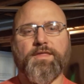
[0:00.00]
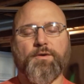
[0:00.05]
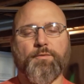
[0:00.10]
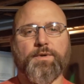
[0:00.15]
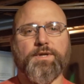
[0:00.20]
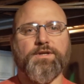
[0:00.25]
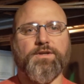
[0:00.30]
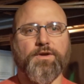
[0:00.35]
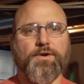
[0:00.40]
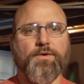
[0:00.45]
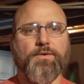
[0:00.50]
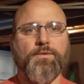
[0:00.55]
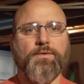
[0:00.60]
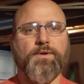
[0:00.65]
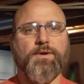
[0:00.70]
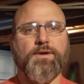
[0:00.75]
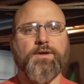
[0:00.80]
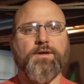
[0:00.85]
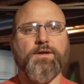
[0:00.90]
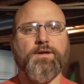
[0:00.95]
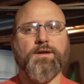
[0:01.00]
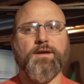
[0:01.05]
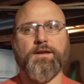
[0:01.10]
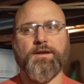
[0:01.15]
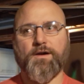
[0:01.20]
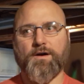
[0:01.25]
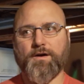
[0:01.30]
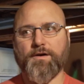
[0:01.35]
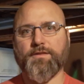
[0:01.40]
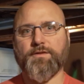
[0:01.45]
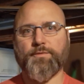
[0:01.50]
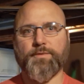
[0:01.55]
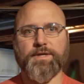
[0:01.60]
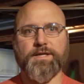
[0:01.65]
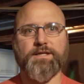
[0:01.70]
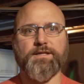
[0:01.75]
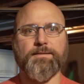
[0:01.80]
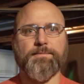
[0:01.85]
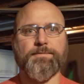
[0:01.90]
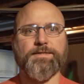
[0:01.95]
that we do and all that we
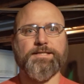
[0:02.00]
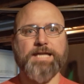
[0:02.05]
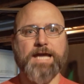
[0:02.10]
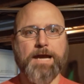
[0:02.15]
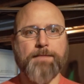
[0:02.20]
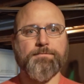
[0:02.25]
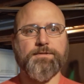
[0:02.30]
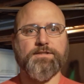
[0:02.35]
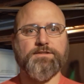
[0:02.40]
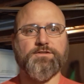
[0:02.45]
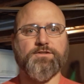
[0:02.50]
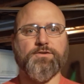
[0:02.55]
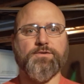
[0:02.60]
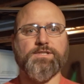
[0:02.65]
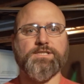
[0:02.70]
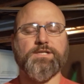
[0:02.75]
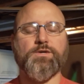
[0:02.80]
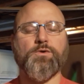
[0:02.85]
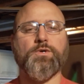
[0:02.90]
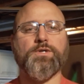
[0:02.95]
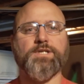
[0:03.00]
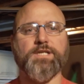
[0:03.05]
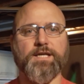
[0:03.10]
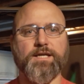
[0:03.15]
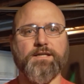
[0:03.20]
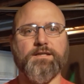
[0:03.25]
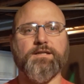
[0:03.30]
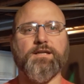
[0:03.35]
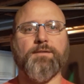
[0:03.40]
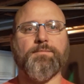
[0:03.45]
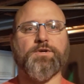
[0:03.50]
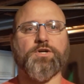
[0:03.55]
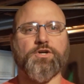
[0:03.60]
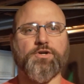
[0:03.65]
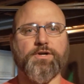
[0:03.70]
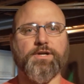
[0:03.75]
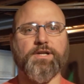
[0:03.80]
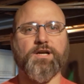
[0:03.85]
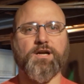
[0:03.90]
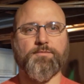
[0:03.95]
end up adapting to is going to end up
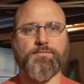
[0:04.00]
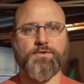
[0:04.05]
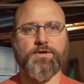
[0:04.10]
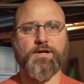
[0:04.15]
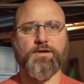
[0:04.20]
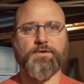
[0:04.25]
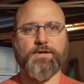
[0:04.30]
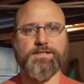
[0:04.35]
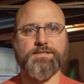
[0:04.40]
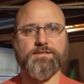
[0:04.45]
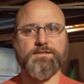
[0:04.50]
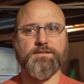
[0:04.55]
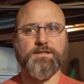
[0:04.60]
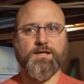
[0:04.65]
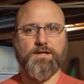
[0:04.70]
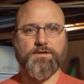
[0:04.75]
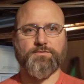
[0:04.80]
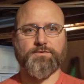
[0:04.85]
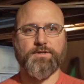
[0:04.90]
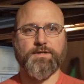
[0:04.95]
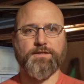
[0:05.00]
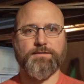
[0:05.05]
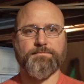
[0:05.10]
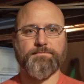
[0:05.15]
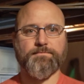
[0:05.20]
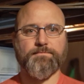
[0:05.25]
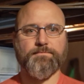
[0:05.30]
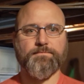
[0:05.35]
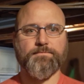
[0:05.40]
hurting our progress in the long run.